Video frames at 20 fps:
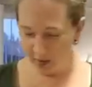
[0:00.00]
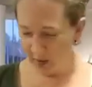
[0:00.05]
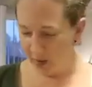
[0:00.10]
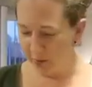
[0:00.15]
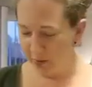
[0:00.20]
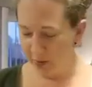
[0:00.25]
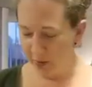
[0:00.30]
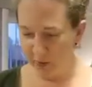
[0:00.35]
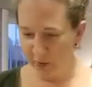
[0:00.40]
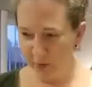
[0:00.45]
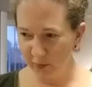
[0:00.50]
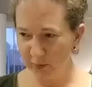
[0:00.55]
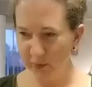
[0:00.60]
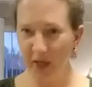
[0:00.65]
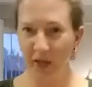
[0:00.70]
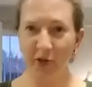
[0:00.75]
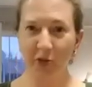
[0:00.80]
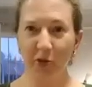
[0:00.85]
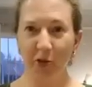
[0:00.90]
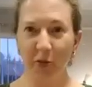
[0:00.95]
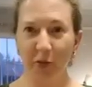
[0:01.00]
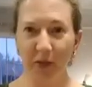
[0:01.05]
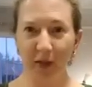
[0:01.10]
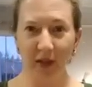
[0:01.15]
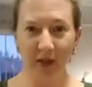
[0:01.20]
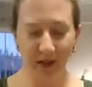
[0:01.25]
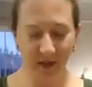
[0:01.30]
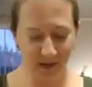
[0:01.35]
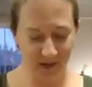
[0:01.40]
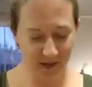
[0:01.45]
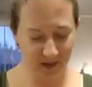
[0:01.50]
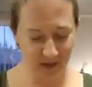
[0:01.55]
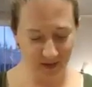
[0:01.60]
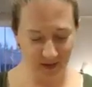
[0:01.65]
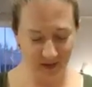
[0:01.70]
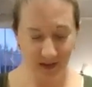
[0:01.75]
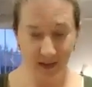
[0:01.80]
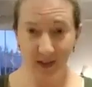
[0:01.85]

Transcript: a beautiful, magical place.